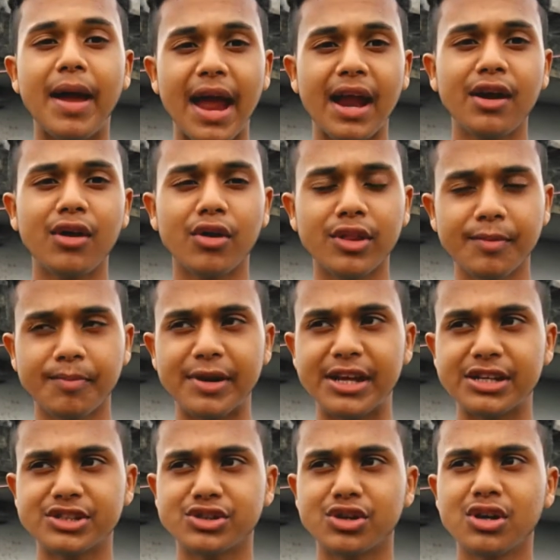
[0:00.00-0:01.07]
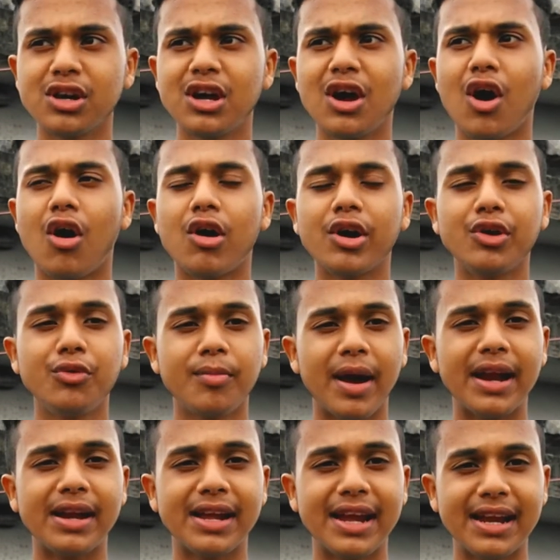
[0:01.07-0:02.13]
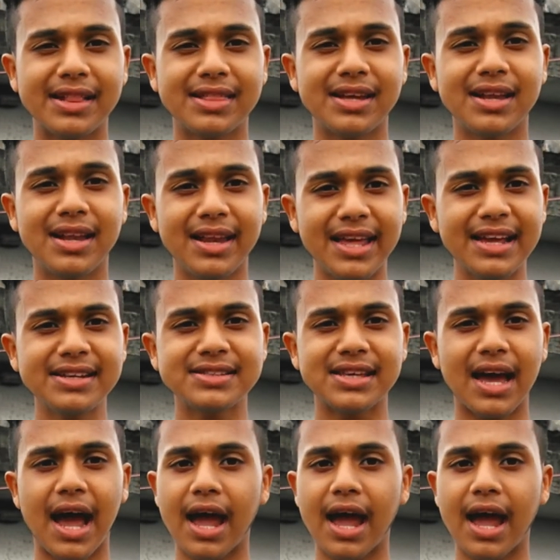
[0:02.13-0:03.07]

banned on the Play Store, or you might get the links.